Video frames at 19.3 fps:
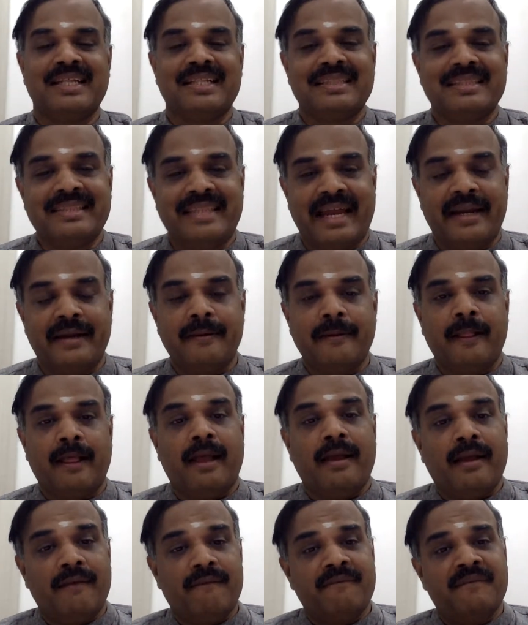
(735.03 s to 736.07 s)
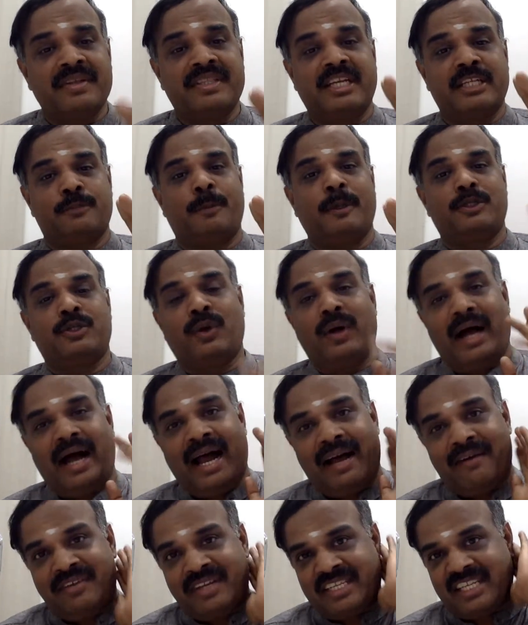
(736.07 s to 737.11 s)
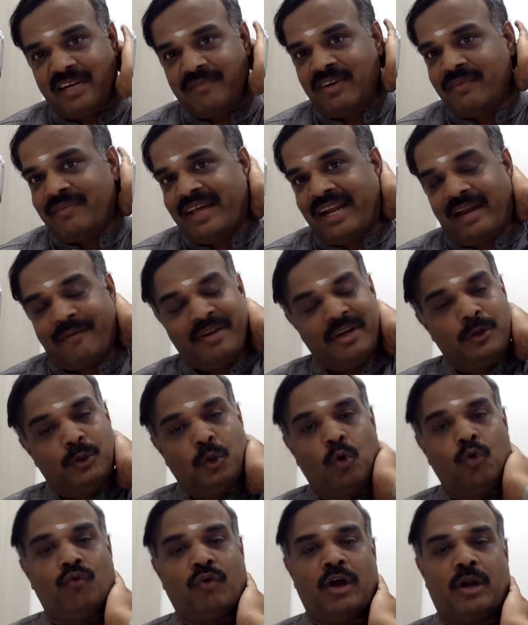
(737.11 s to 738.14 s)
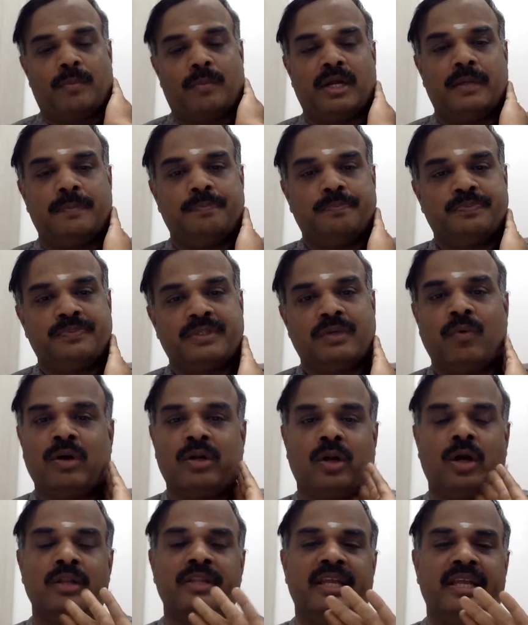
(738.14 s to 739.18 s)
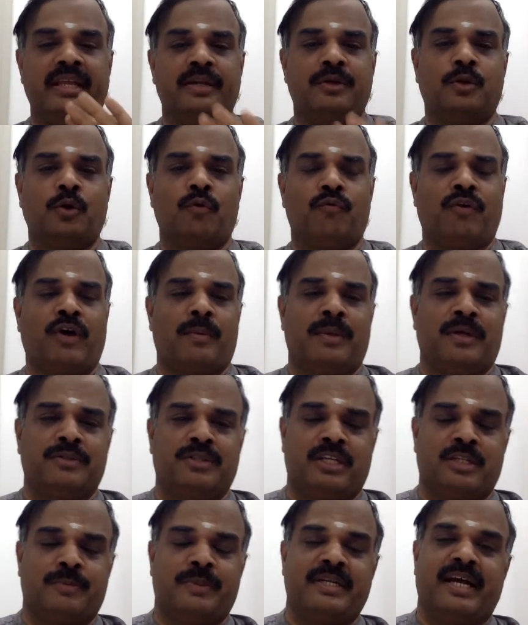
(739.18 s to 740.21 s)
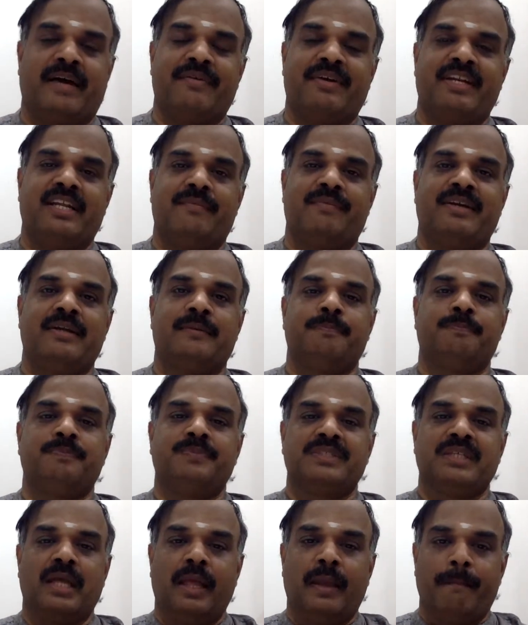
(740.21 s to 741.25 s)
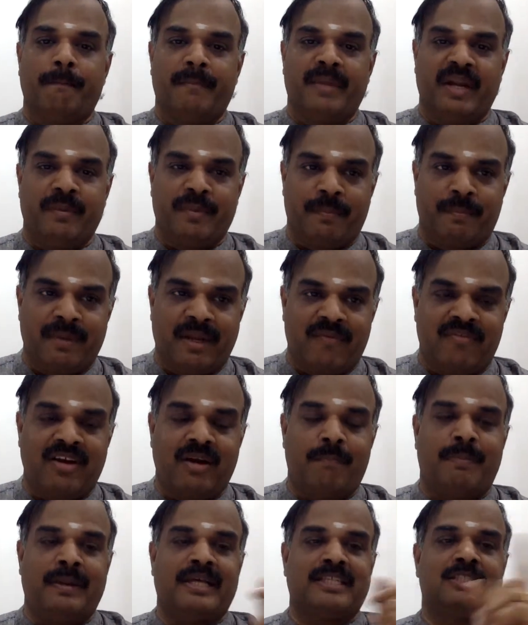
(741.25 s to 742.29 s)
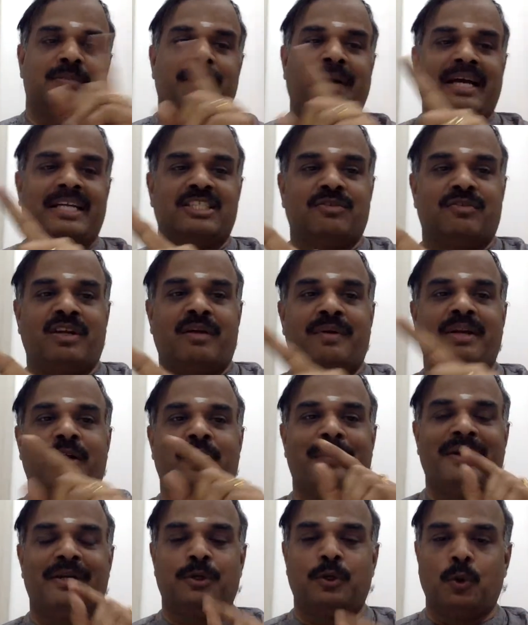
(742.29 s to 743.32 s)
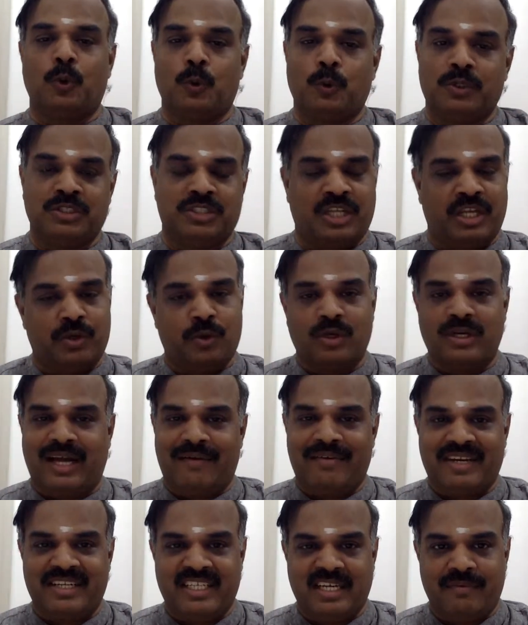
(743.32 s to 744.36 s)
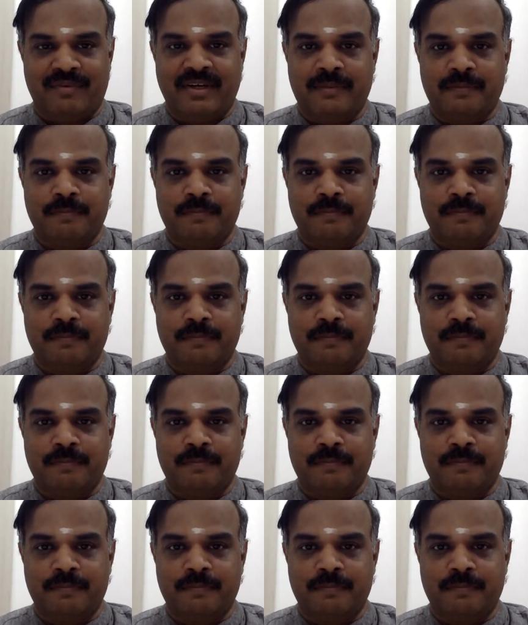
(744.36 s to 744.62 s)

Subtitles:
Then, with respect to average level, we are having two formula. What are all the two formulas with respect to average level? Minimum level plus maximum level divided by 2 is equal to average level,